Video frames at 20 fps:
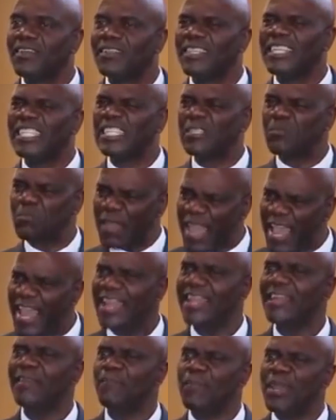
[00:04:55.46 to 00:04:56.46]
This
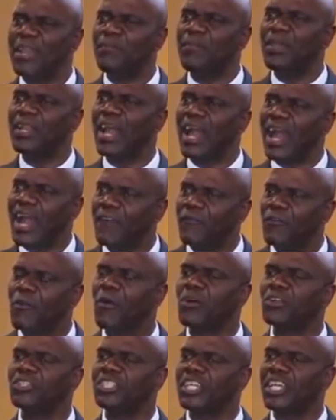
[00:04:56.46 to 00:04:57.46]
man, Ben Bella from
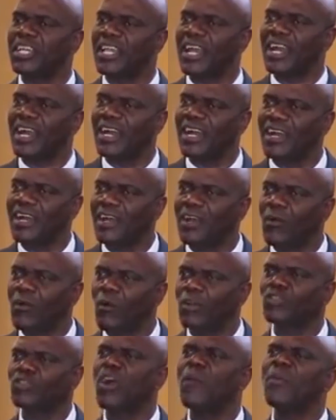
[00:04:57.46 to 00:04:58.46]
Algeria,
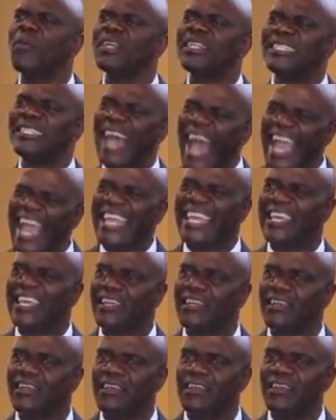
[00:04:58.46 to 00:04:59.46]
was talking about
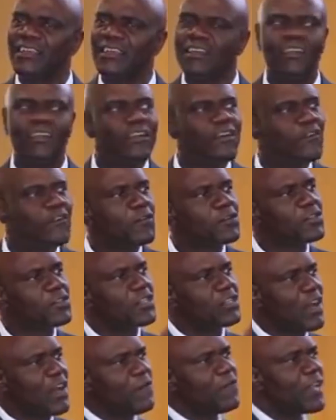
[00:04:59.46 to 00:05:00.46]
dying for
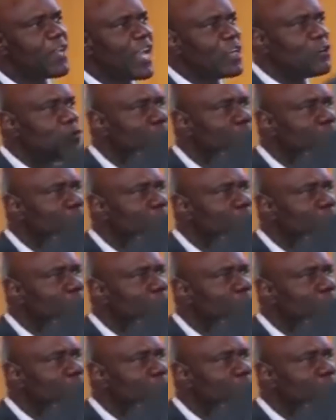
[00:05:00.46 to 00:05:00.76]
South Africa